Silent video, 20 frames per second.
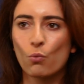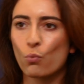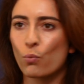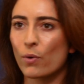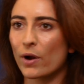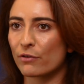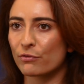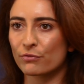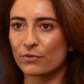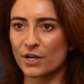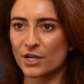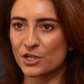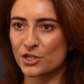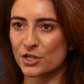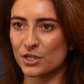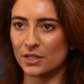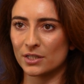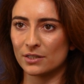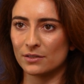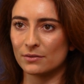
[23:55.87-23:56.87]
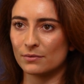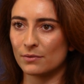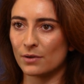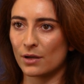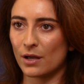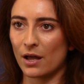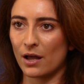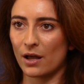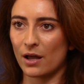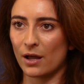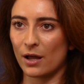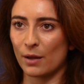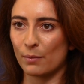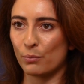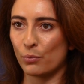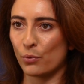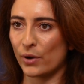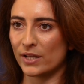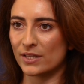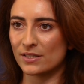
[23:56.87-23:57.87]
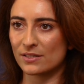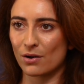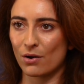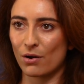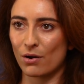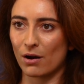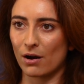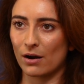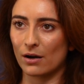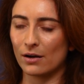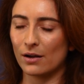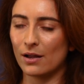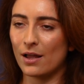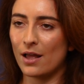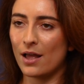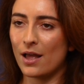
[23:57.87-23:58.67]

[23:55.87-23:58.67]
where friction points are.